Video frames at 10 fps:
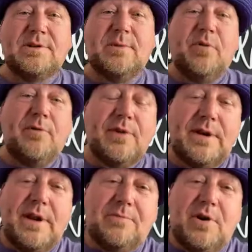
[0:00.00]
a perfect
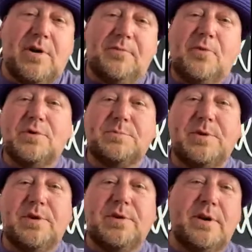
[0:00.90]
damn golf course
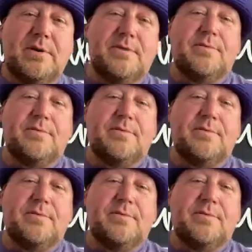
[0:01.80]
beer. Then this